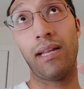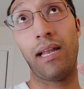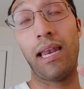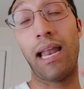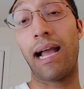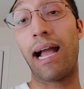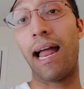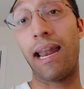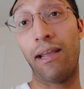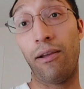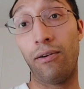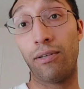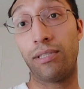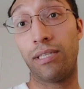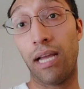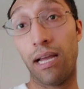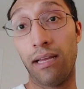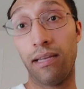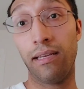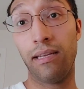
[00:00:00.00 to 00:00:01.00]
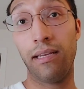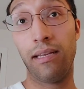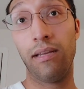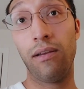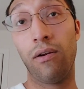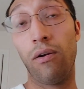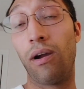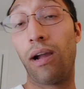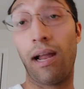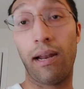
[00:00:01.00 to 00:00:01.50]
La
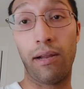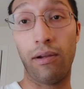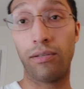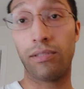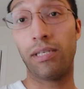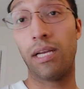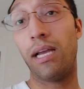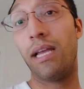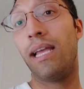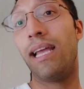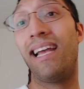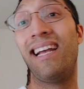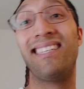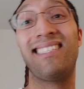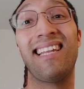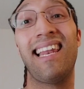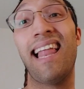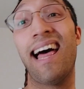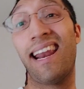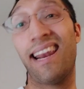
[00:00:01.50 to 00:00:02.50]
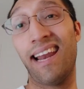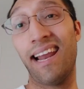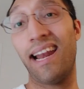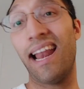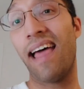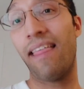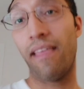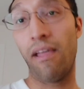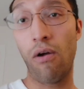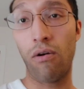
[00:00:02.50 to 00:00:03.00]
cariocha is la
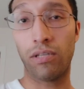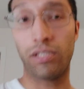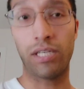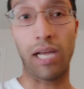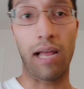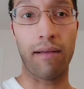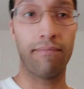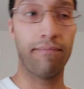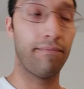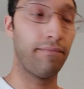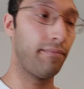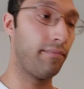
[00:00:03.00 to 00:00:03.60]
regla de ocha.